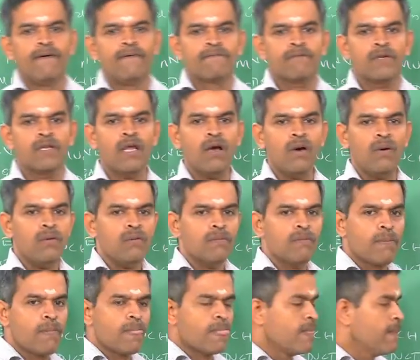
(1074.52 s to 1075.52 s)
So, now
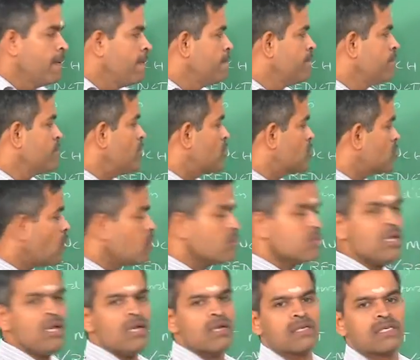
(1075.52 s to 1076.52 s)
the
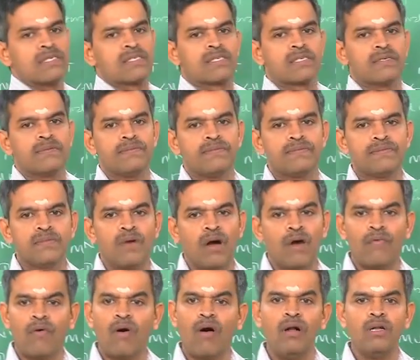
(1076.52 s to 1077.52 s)
total risk
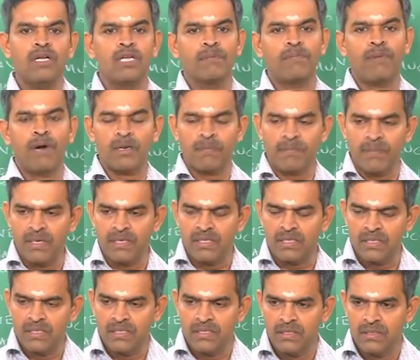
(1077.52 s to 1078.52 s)
of all
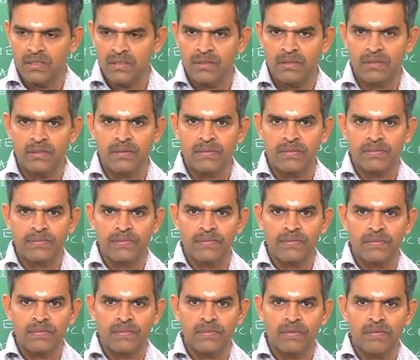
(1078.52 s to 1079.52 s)
departments
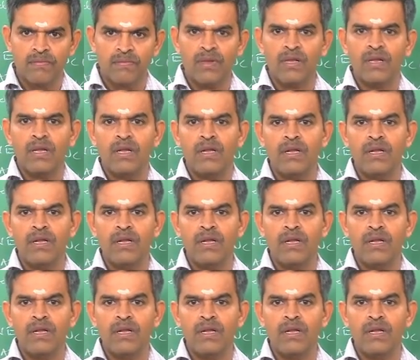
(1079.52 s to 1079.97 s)
will